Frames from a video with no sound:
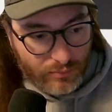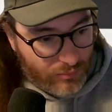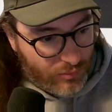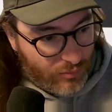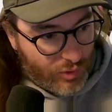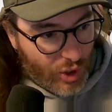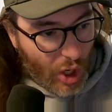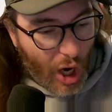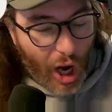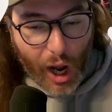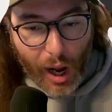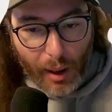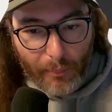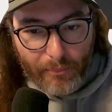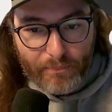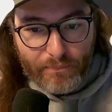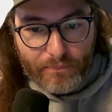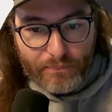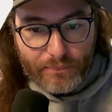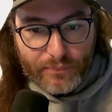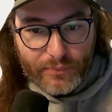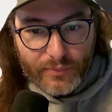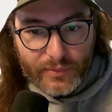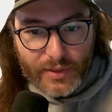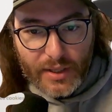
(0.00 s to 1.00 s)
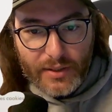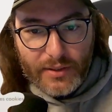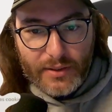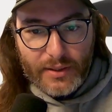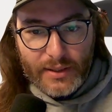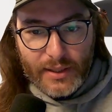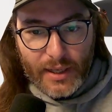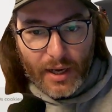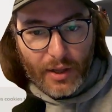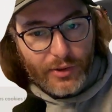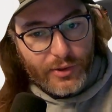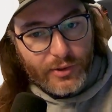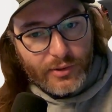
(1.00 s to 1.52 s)
job than
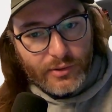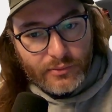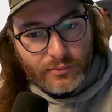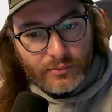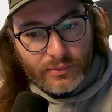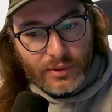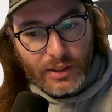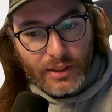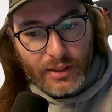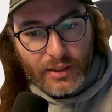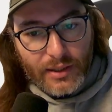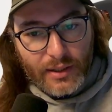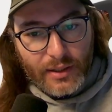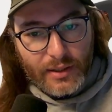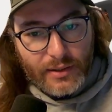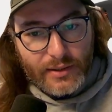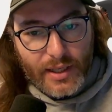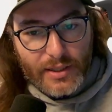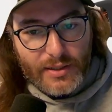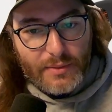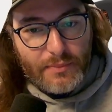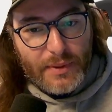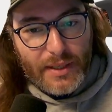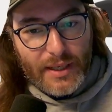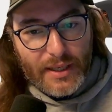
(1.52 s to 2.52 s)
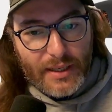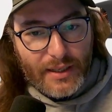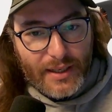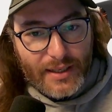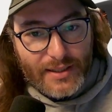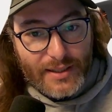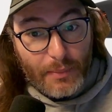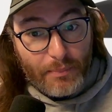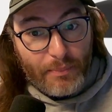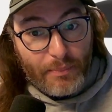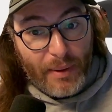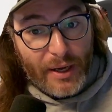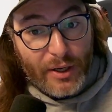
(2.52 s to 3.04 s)
the other doesn't mean
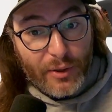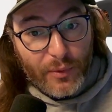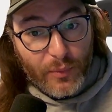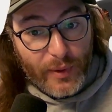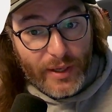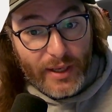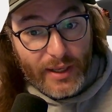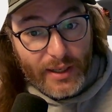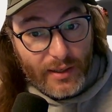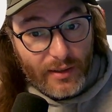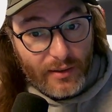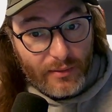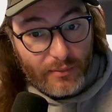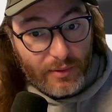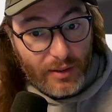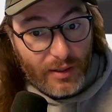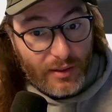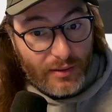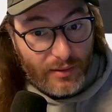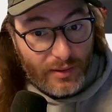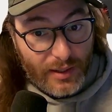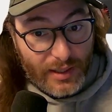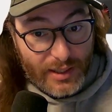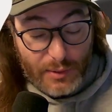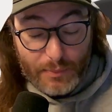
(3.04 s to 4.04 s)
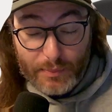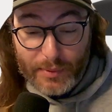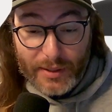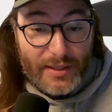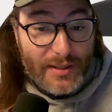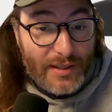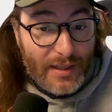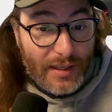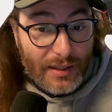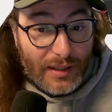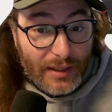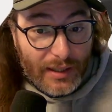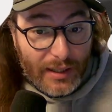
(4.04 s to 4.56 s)
it's a better wing
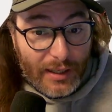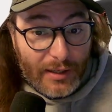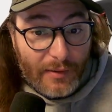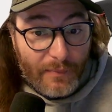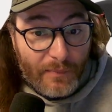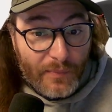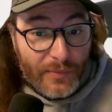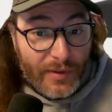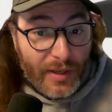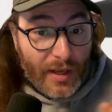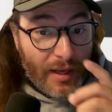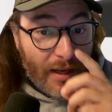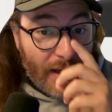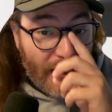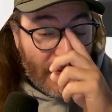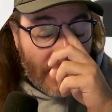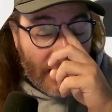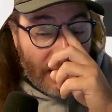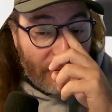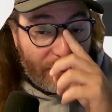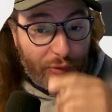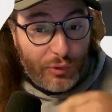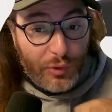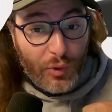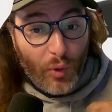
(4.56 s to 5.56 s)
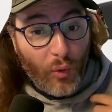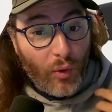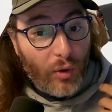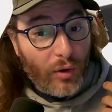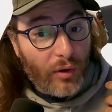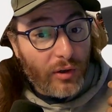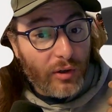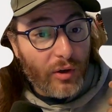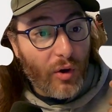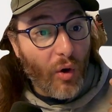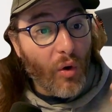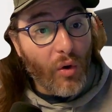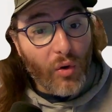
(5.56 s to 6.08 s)
explicitly. If your
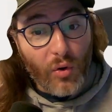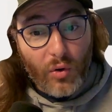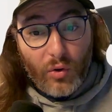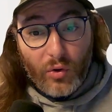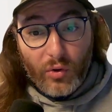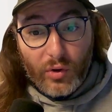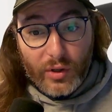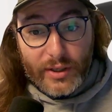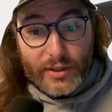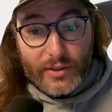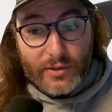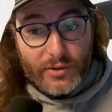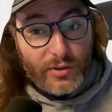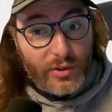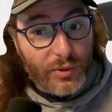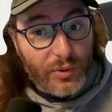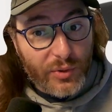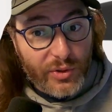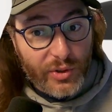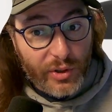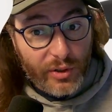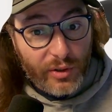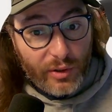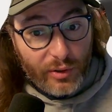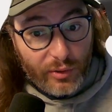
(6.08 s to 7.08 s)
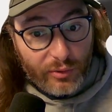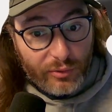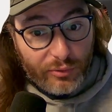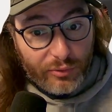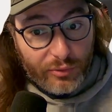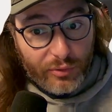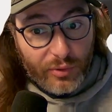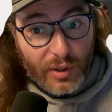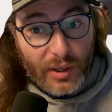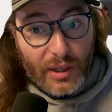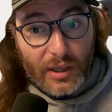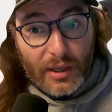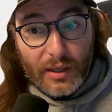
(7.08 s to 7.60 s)
goal is to surf,
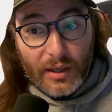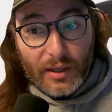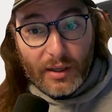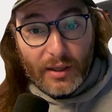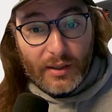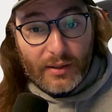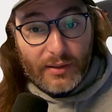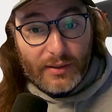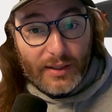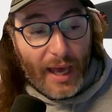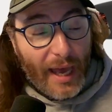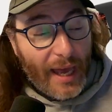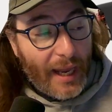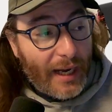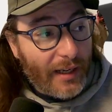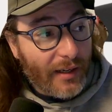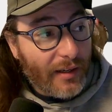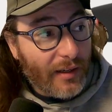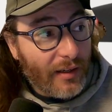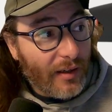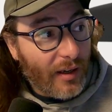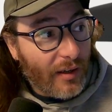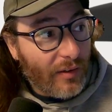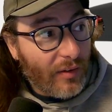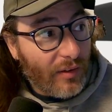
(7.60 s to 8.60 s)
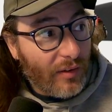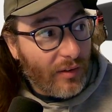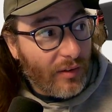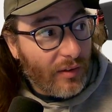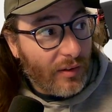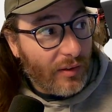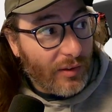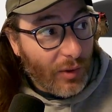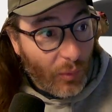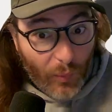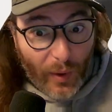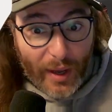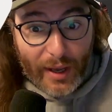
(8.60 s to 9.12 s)
then
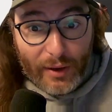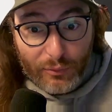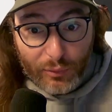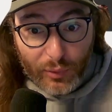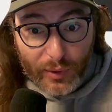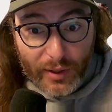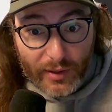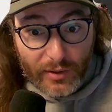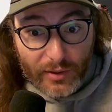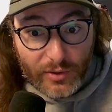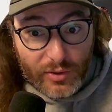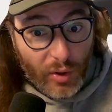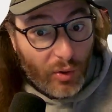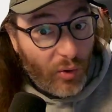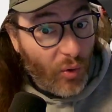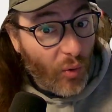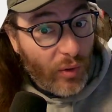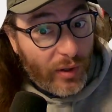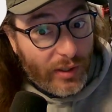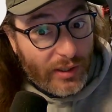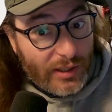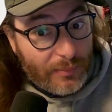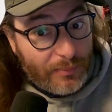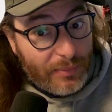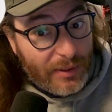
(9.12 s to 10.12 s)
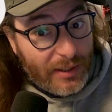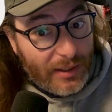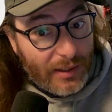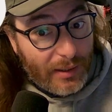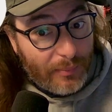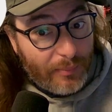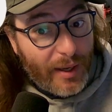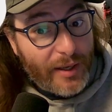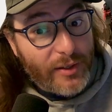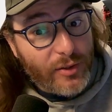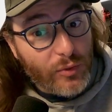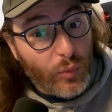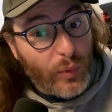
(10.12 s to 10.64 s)
the wave wings are going to be the
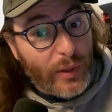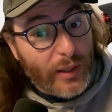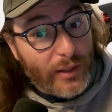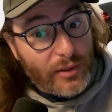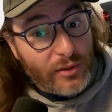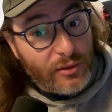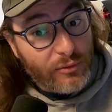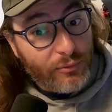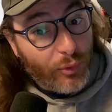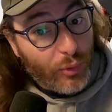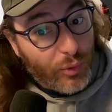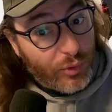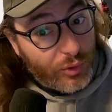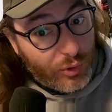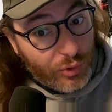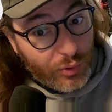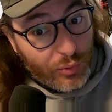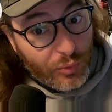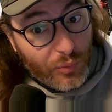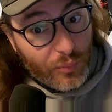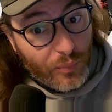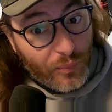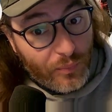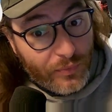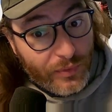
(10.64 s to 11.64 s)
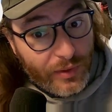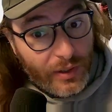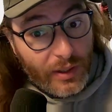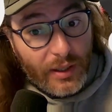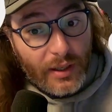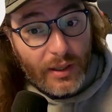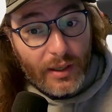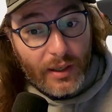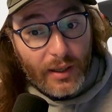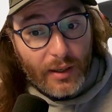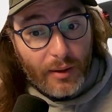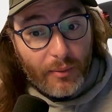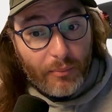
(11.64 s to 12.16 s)
best wings for you.
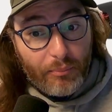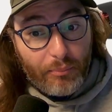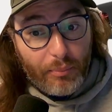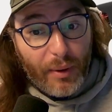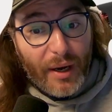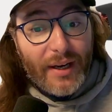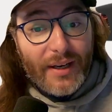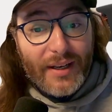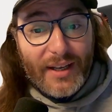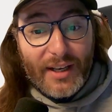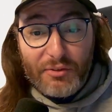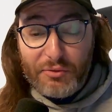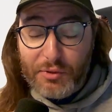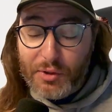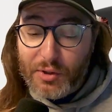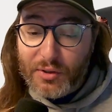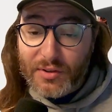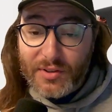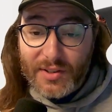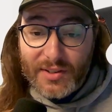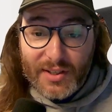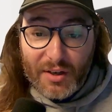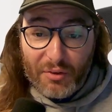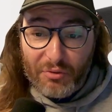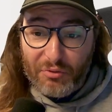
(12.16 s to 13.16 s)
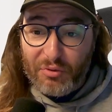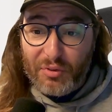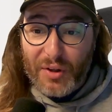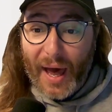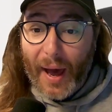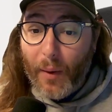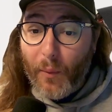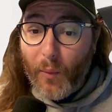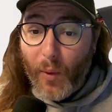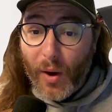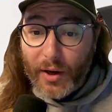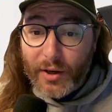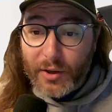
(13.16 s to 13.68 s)
But if you're just a
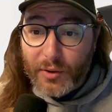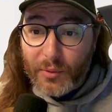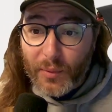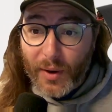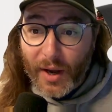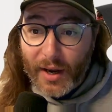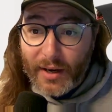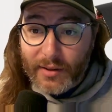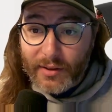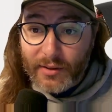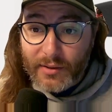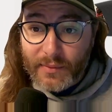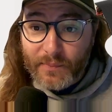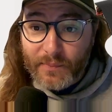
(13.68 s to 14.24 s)
flat water rider,